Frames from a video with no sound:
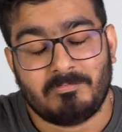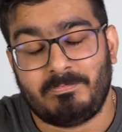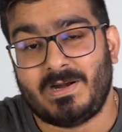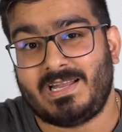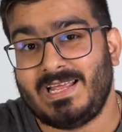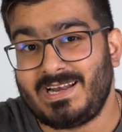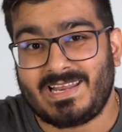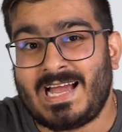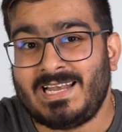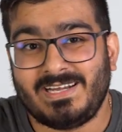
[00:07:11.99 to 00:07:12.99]
but in
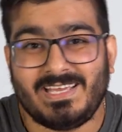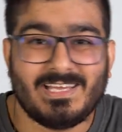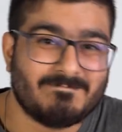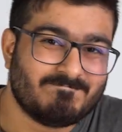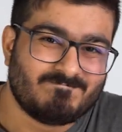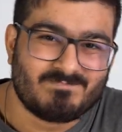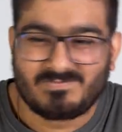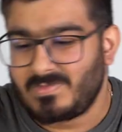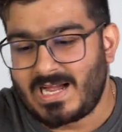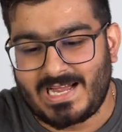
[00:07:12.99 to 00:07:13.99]
reality,
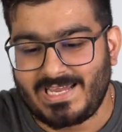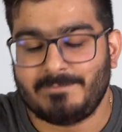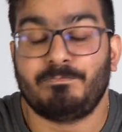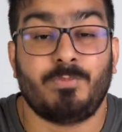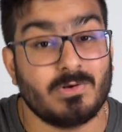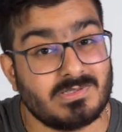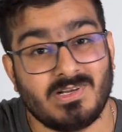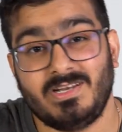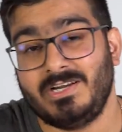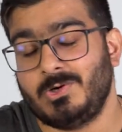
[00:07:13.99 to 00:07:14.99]
I
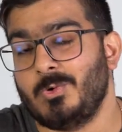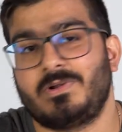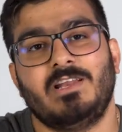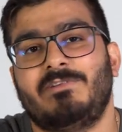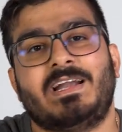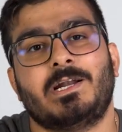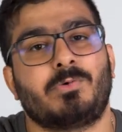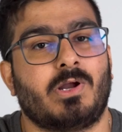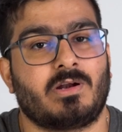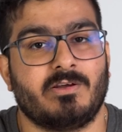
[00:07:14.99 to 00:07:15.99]
personally don't really find it
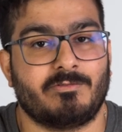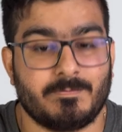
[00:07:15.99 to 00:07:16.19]
productive.